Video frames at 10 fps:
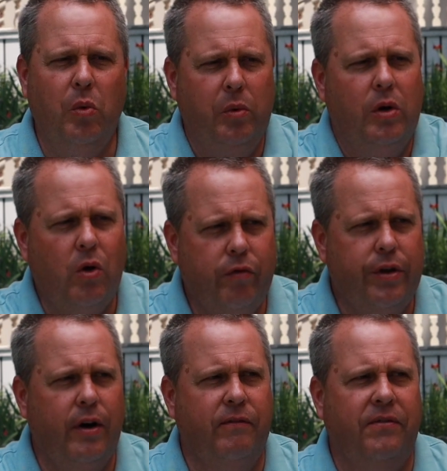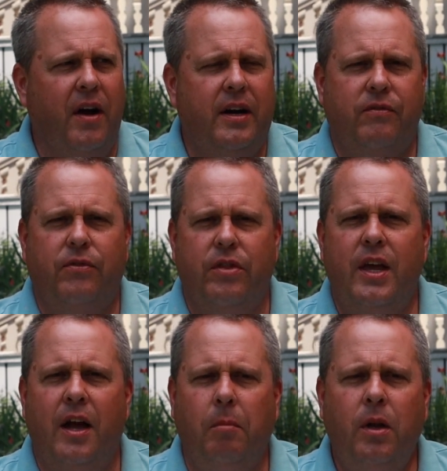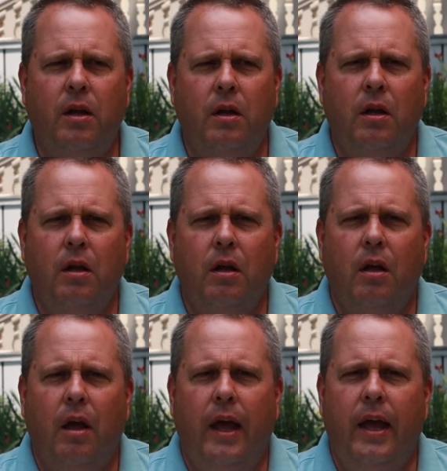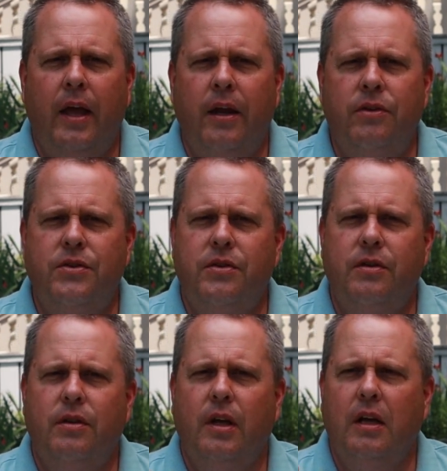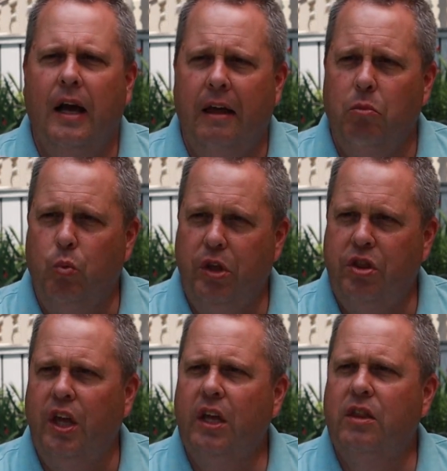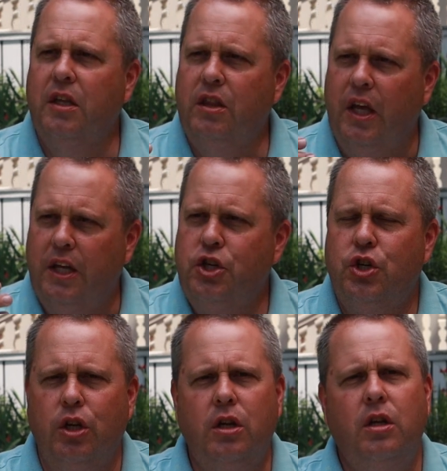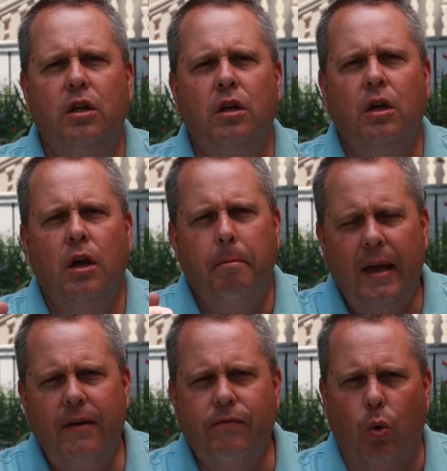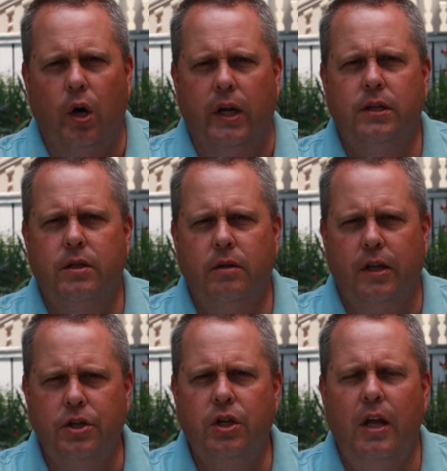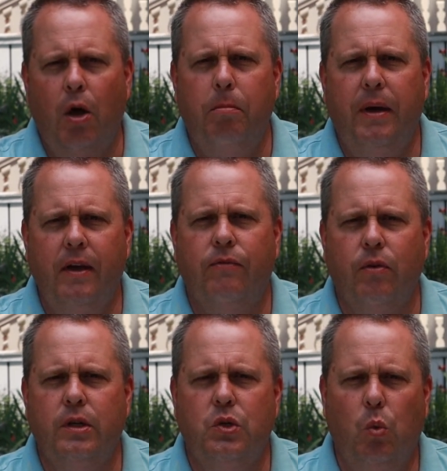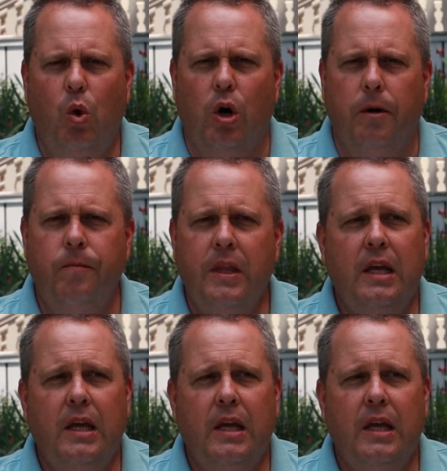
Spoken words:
We went over there and fought it for them. And we think that they should pay for it. They should help pay for this war.